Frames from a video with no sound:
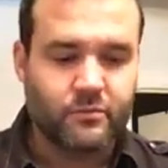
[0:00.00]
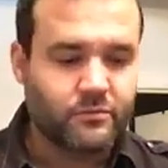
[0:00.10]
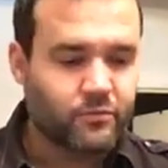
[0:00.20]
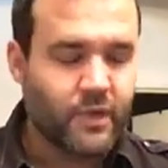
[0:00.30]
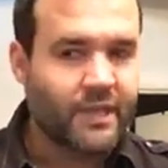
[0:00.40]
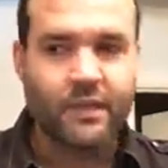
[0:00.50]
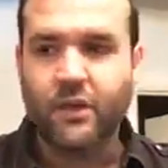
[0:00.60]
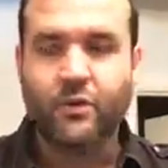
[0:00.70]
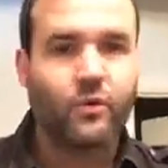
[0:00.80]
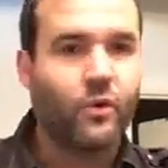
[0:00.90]
ready
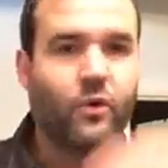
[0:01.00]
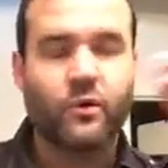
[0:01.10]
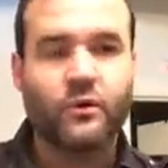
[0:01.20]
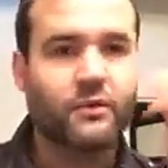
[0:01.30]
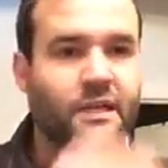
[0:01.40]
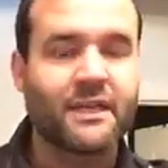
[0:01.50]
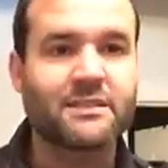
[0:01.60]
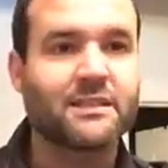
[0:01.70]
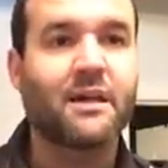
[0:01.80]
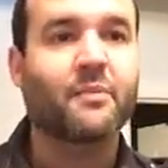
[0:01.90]
low or guns
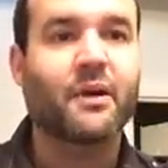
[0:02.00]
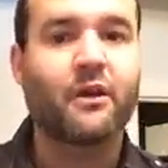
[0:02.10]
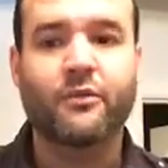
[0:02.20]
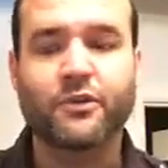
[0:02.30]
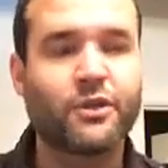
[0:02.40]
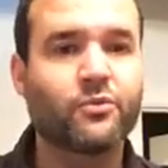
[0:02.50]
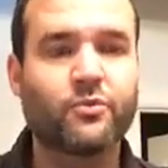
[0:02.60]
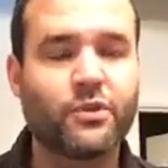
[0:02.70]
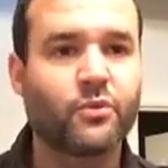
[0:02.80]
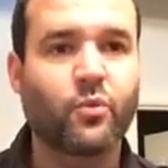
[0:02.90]
up, however
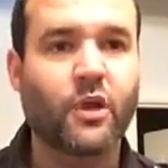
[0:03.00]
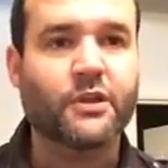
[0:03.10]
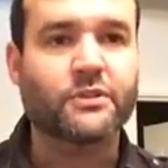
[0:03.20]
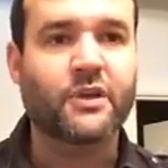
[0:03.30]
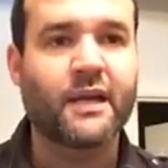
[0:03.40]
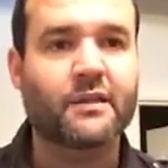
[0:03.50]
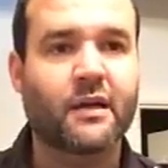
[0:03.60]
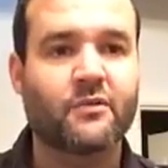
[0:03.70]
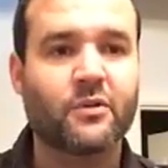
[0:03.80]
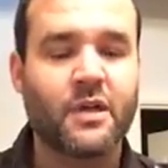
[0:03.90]
you work your training
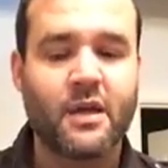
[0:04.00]
level.